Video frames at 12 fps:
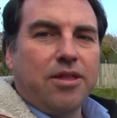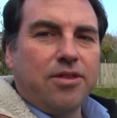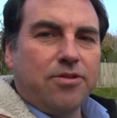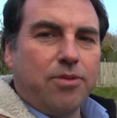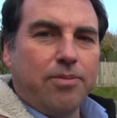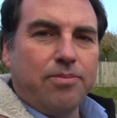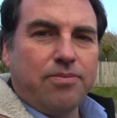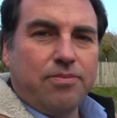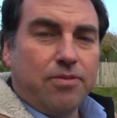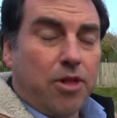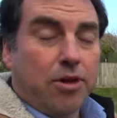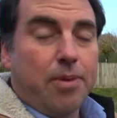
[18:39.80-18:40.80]
This one
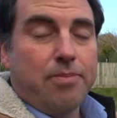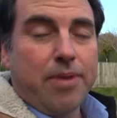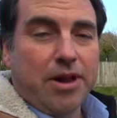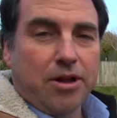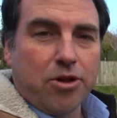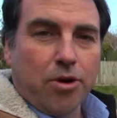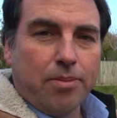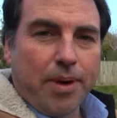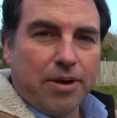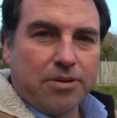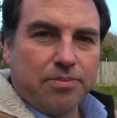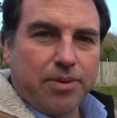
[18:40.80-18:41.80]
a lot of people may not know
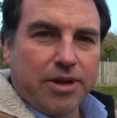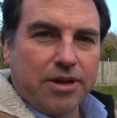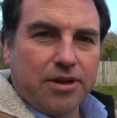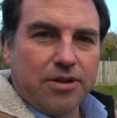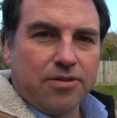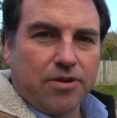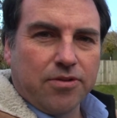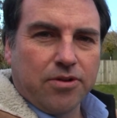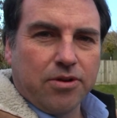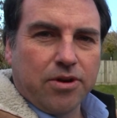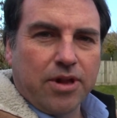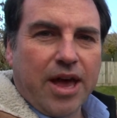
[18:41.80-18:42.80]
about, but it is
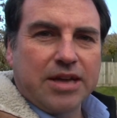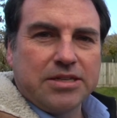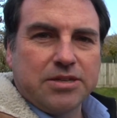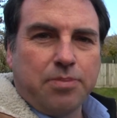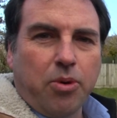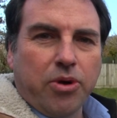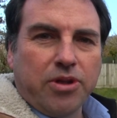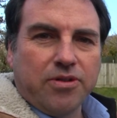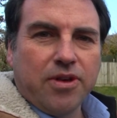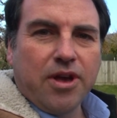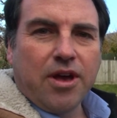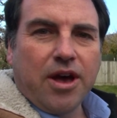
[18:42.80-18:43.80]
also an access
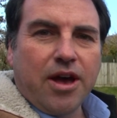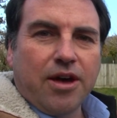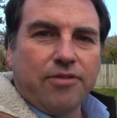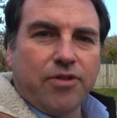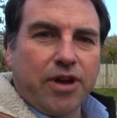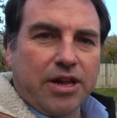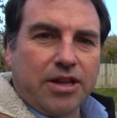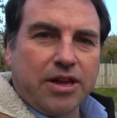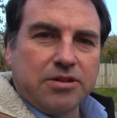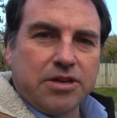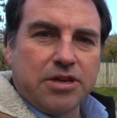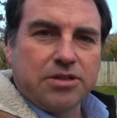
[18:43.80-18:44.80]
point for getting
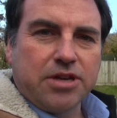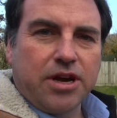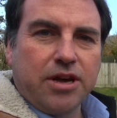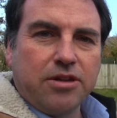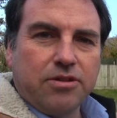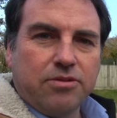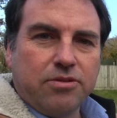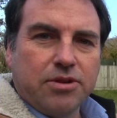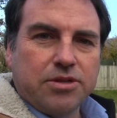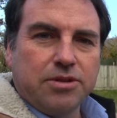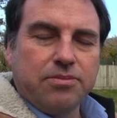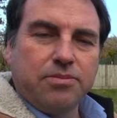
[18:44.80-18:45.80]
down to Hillside, where
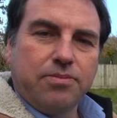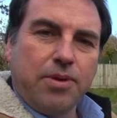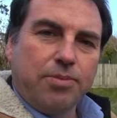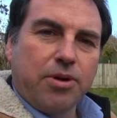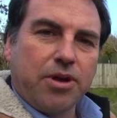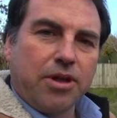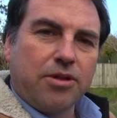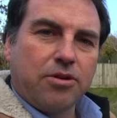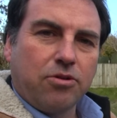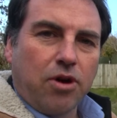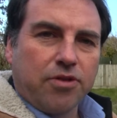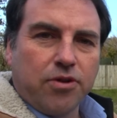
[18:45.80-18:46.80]
some people can
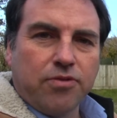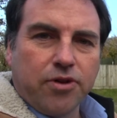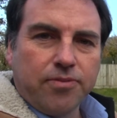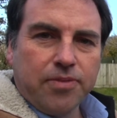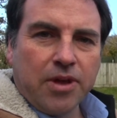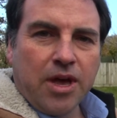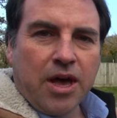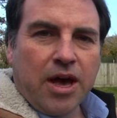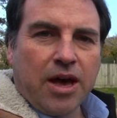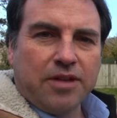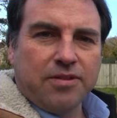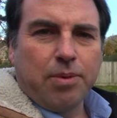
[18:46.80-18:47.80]
cross over.
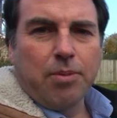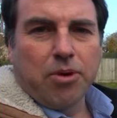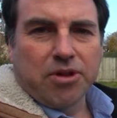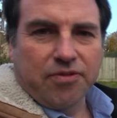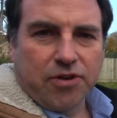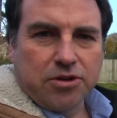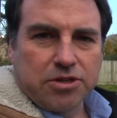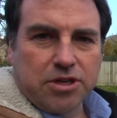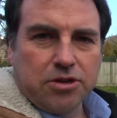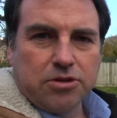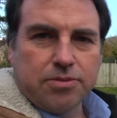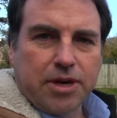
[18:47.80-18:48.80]
It's a bit more difficult to
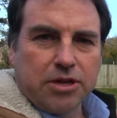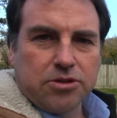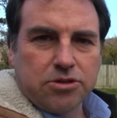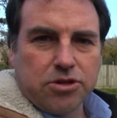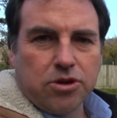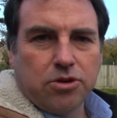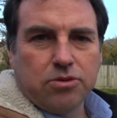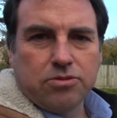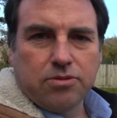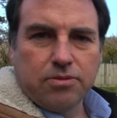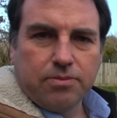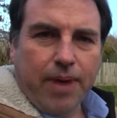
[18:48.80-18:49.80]
use because there's no
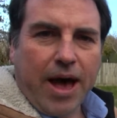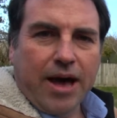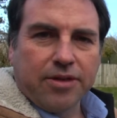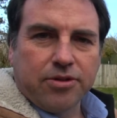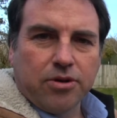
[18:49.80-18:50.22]
path